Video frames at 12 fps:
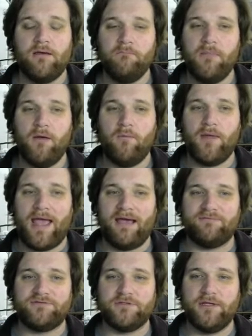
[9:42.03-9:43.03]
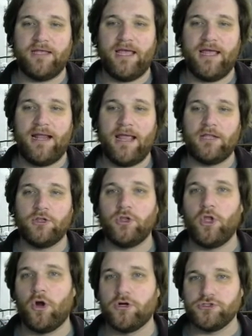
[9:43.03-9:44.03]
but we have to look at a
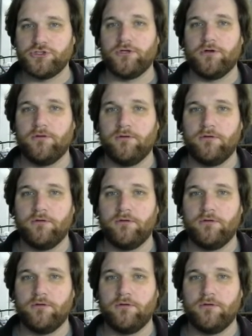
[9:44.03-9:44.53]
larger